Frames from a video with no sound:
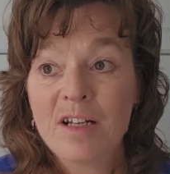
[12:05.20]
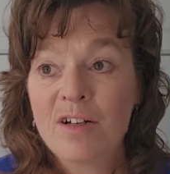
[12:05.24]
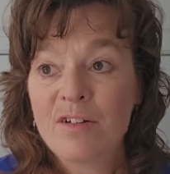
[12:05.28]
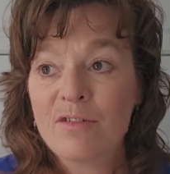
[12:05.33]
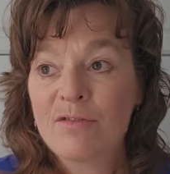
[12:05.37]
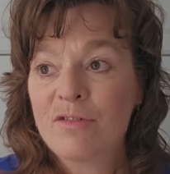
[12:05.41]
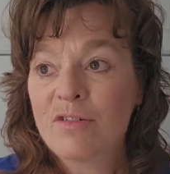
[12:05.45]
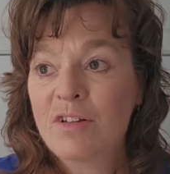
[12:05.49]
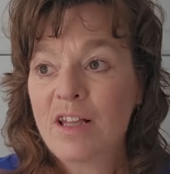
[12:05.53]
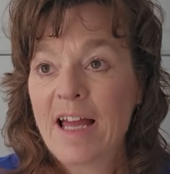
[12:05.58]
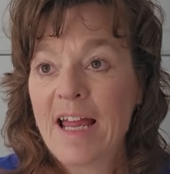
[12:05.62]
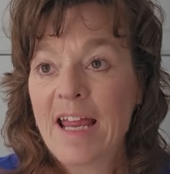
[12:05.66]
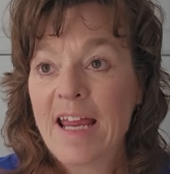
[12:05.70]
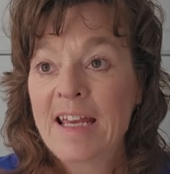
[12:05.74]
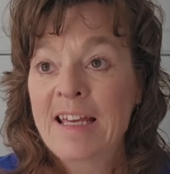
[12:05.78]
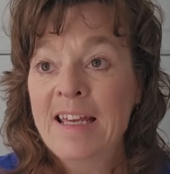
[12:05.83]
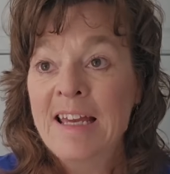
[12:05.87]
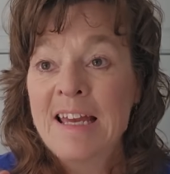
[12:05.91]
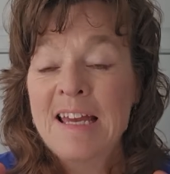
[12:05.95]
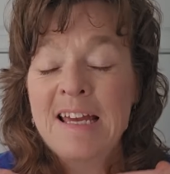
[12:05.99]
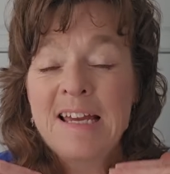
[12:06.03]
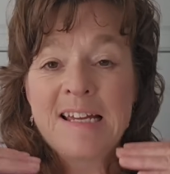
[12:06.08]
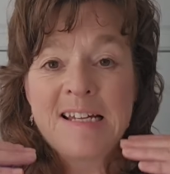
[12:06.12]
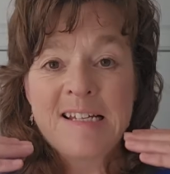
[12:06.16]
of
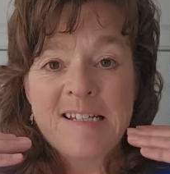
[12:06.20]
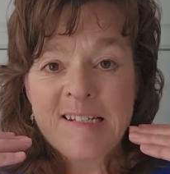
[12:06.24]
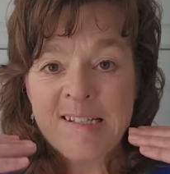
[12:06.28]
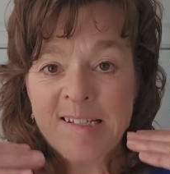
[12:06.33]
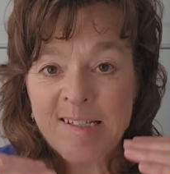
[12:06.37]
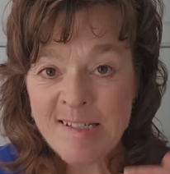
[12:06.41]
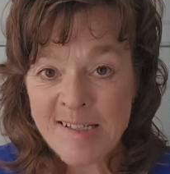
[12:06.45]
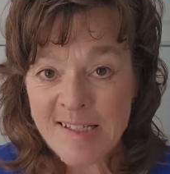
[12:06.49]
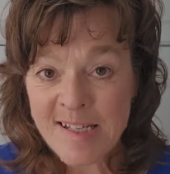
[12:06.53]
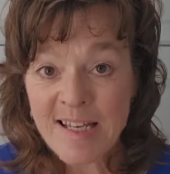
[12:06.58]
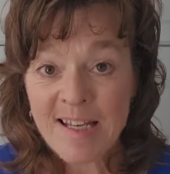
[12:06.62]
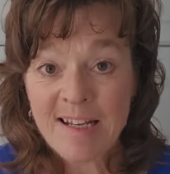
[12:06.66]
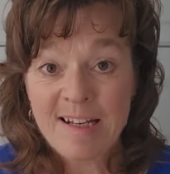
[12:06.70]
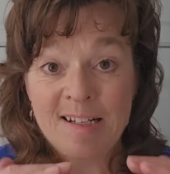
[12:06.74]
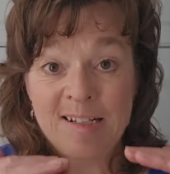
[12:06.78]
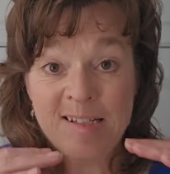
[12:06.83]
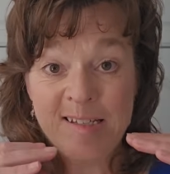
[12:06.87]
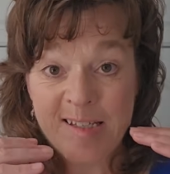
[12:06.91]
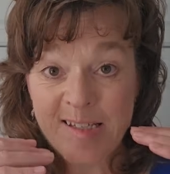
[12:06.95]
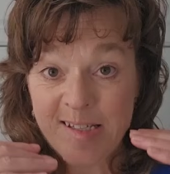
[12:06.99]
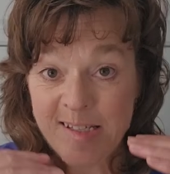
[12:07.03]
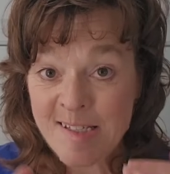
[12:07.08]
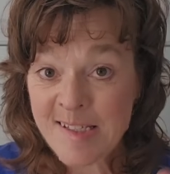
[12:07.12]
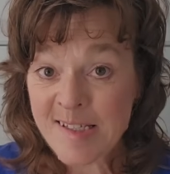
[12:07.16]

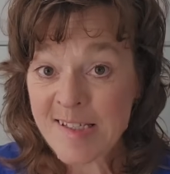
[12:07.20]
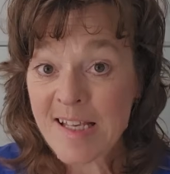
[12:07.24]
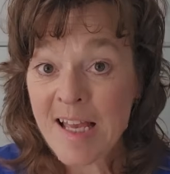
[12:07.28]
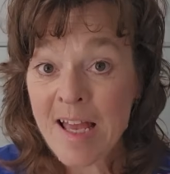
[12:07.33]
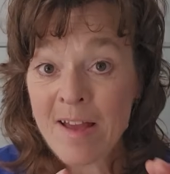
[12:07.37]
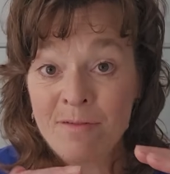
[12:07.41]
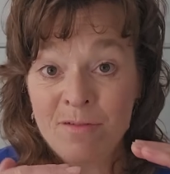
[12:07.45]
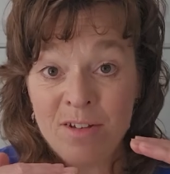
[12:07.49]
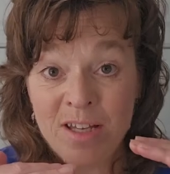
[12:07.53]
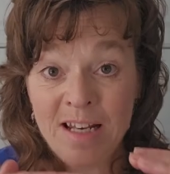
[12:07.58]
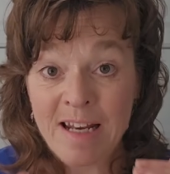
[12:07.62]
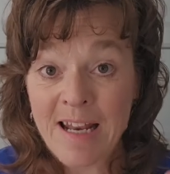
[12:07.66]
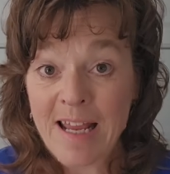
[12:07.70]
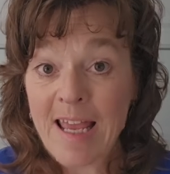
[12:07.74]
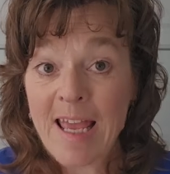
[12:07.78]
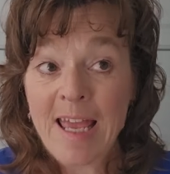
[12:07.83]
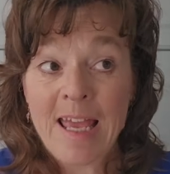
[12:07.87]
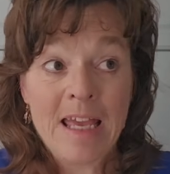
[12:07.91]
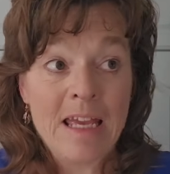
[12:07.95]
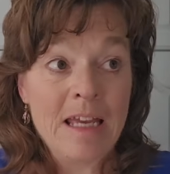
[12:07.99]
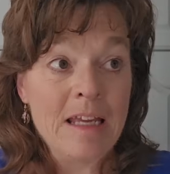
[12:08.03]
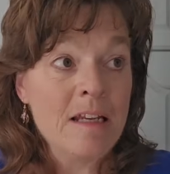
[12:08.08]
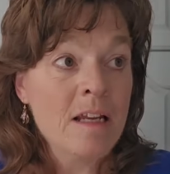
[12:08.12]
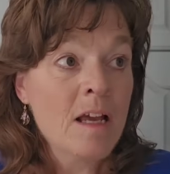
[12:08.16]
6, 7,
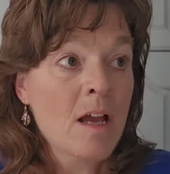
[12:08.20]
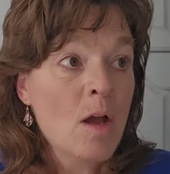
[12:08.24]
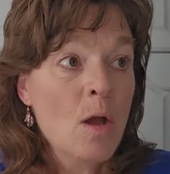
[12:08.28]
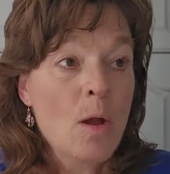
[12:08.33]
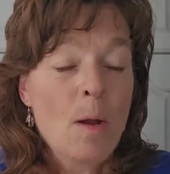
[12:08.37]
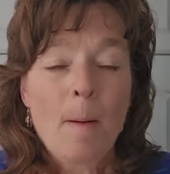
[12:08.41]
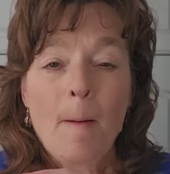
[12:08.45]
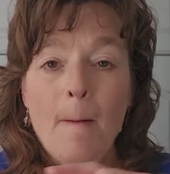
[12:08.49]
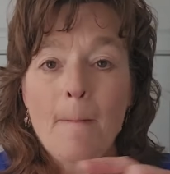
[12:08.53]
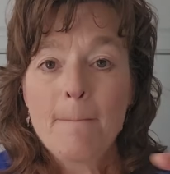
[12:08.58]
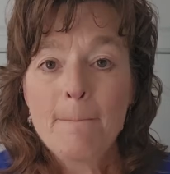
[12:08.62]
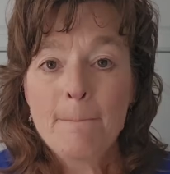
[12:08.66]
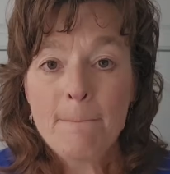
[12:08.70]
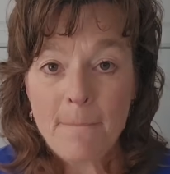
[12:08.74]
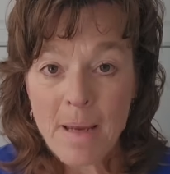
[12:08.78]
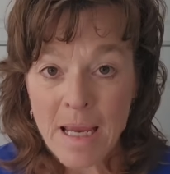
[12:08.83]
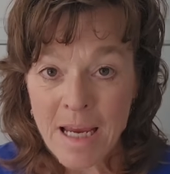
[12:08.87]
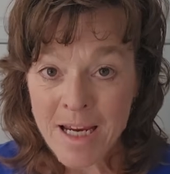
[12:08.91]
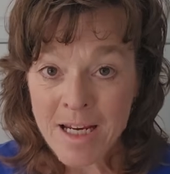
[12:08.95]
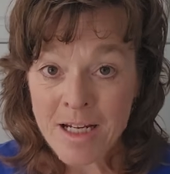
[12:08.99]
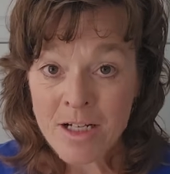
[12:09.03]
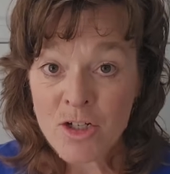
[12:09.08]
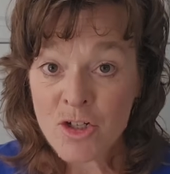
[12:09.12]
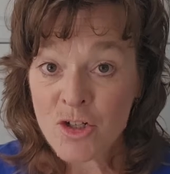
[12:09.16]
8
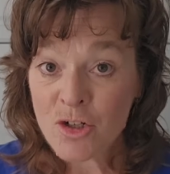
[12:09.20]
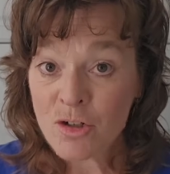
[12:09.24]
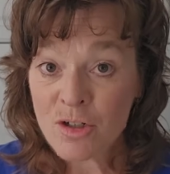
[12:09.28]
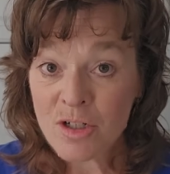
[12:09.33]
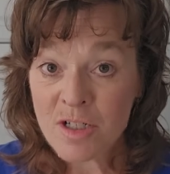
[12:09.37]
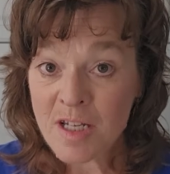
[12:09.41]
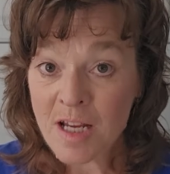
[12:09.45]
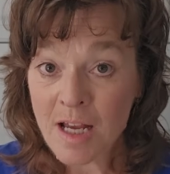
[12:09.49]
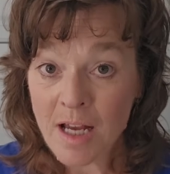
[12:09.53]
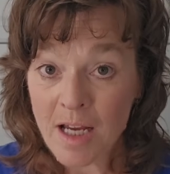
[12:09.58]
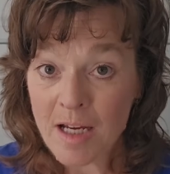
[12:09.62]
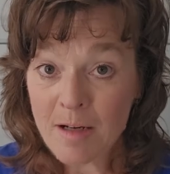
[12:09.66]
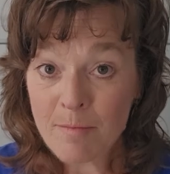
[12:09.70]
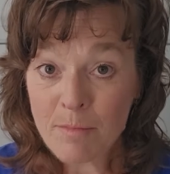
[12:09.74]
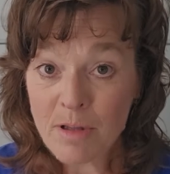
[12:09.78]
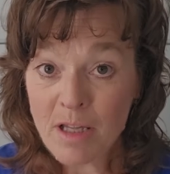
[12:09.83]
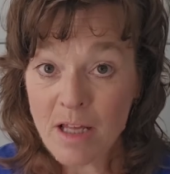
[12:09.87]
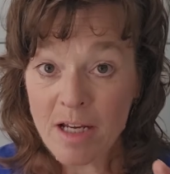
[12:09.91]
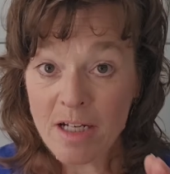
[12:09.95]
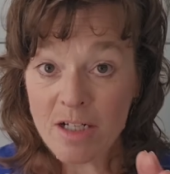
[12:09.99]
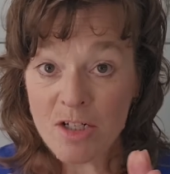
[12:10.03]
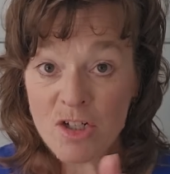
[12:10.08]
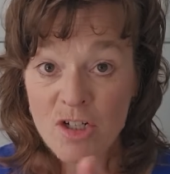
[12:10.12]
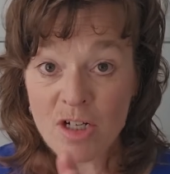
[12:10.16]
major
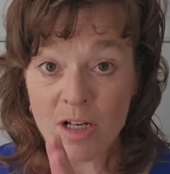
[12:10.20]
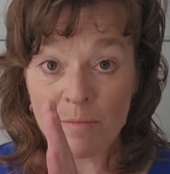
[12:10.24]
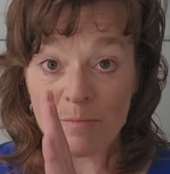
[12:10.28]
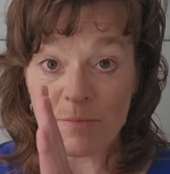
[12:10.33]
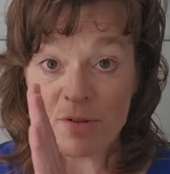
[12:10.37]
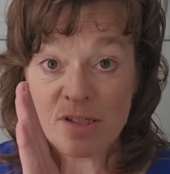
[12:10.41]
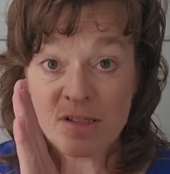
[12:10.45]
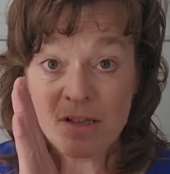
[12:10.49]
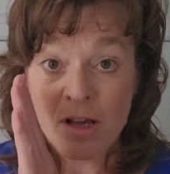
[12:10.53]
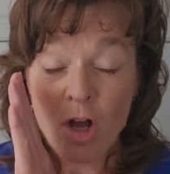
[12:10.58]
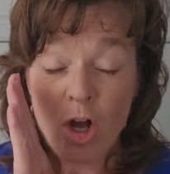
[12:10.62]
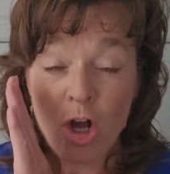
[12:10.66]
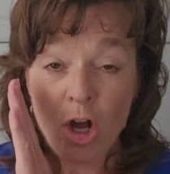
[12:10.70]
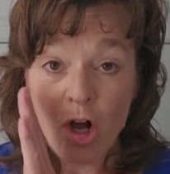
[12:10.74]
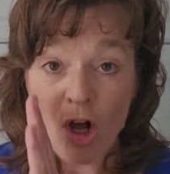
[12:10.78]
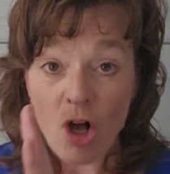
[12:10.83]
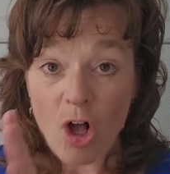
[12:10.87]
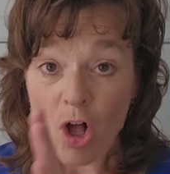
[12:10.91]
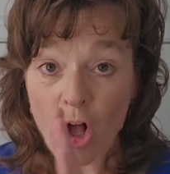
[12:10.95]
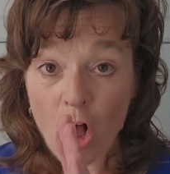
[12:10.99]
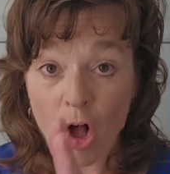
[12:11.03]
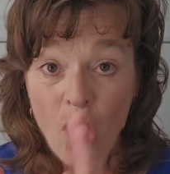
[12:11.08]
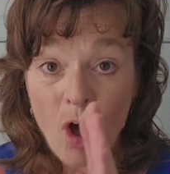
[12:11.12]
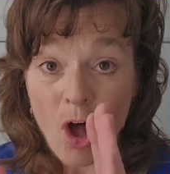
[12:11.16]
timeline jumps,
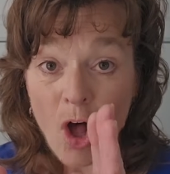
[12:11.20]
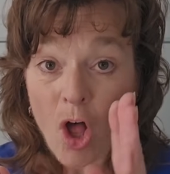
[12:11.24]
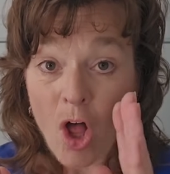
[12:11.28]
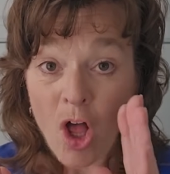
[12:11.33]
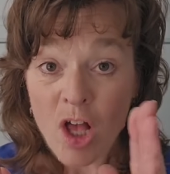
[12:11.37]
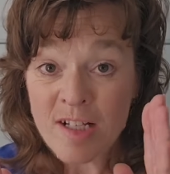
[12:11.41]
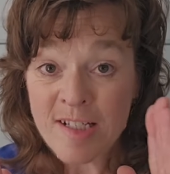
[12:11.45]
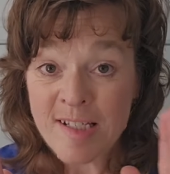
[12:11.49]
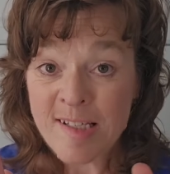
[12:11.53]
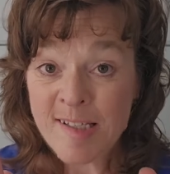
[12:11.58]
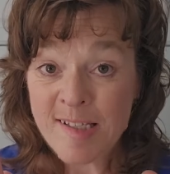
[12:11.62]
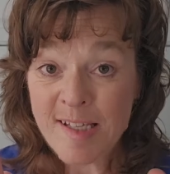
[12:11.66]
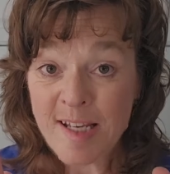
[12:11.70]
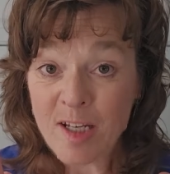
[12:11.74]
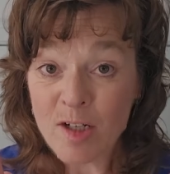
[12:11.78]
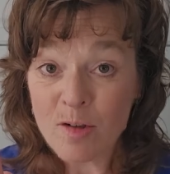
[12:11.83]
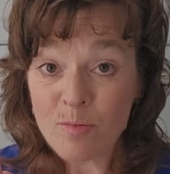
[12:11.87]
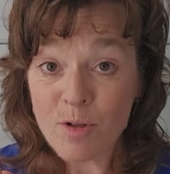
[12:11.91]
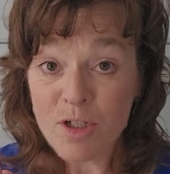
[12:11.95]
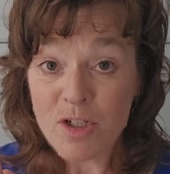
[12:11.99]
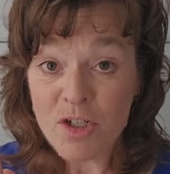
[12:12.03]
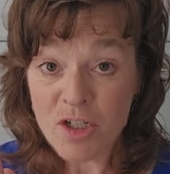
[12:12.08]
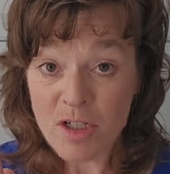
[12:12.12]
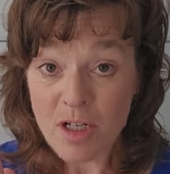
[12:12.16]
all
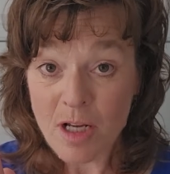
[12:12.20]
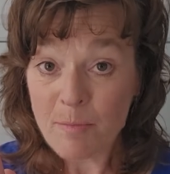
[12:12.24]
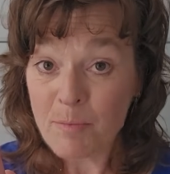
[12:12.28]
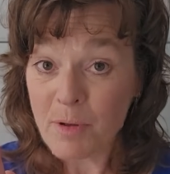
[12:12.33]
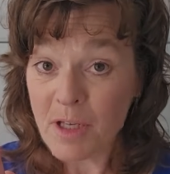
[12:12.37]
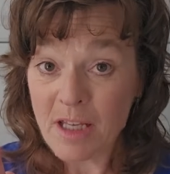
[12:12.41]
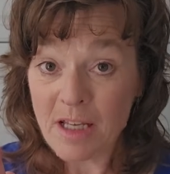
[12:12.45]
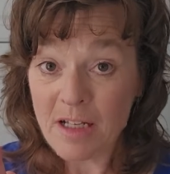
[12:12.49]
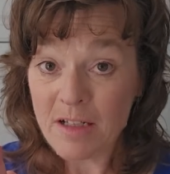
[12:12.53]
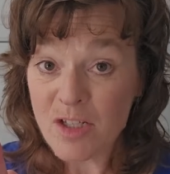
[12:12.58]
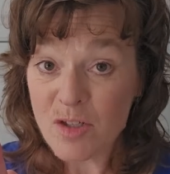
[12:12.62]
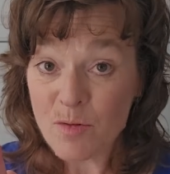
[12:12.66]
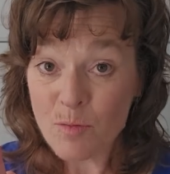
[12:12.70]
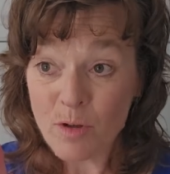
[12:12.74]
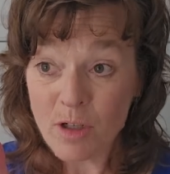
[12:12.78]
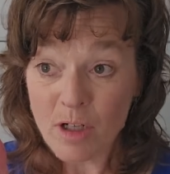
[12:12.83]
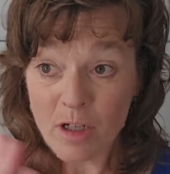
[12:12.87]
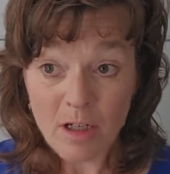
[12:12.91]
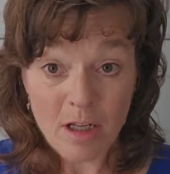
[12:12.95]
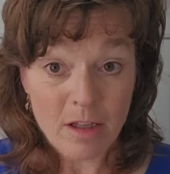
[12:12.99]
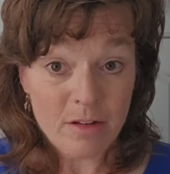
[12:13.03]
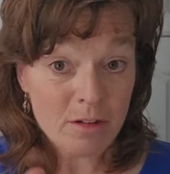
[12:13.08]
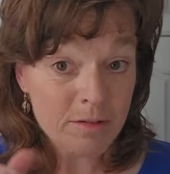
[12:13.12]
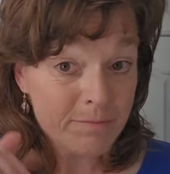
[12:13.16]
sandwiched up against one
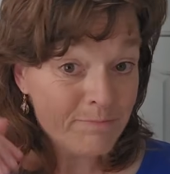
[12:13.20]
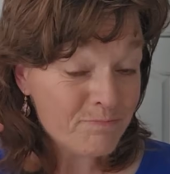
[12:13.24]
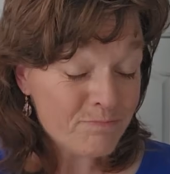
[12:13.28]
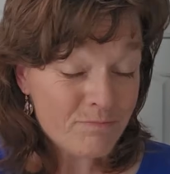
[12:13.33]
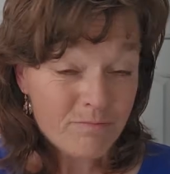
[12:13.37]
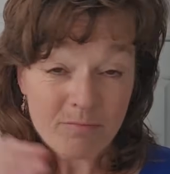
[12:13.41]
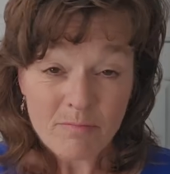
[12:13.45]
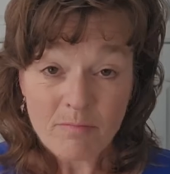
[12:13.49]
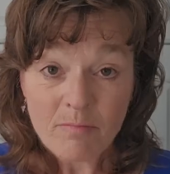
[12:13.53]
another.